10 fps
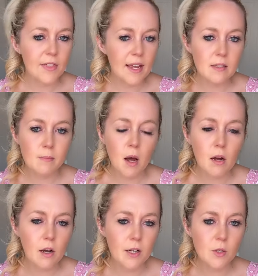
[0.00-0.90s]
Thanks,
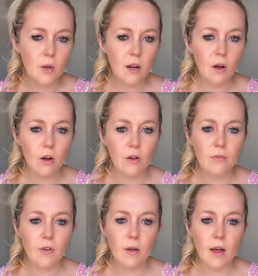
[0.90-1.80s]
Mark. I do a lot
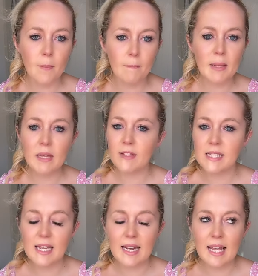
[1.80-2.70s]
of
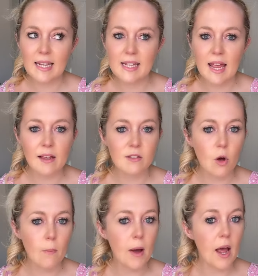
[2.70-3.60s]
PVC and latex
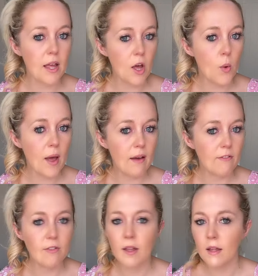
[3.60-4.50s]
on my...
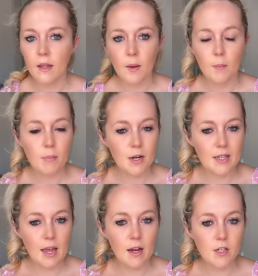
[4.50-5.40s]

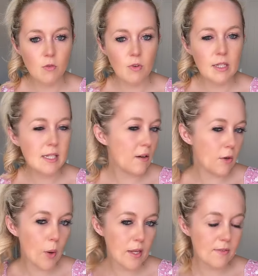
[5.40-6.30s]
But yeah, I don't really take
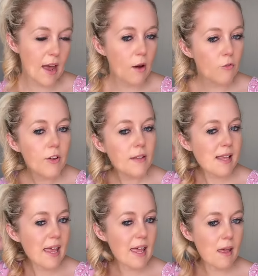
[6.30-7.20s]
requests for
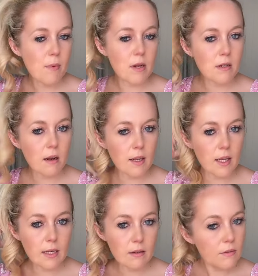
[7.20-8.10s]
outfits here, my
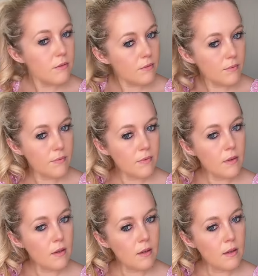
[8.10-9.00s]
darling.
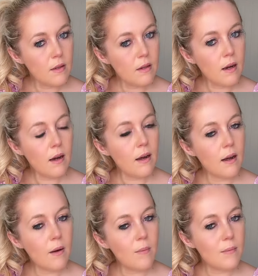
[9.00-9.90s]

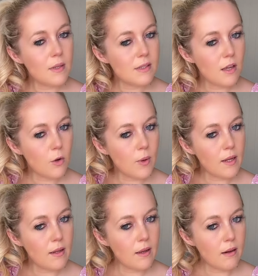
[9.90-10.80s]
So
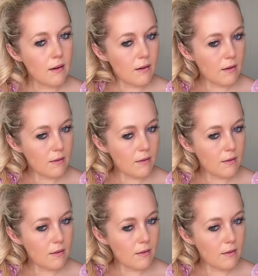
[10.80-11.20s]
yeah.